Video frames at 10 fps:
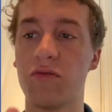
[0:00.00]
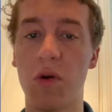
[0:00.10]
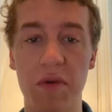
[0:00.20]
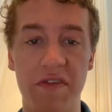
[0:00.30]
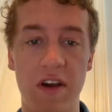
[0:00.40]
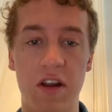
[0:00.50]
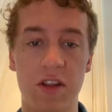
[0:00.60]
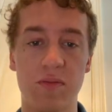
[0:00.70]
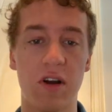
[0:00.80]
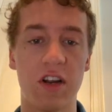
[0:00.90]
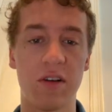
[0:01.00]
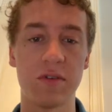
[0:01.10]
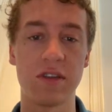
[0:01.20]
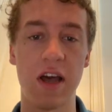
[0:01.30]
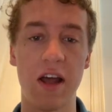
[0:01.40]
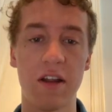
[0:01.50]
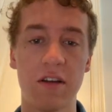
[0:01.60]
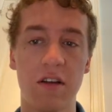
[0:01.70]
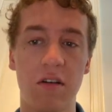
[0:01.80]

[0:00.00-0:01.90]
what we found in this project was that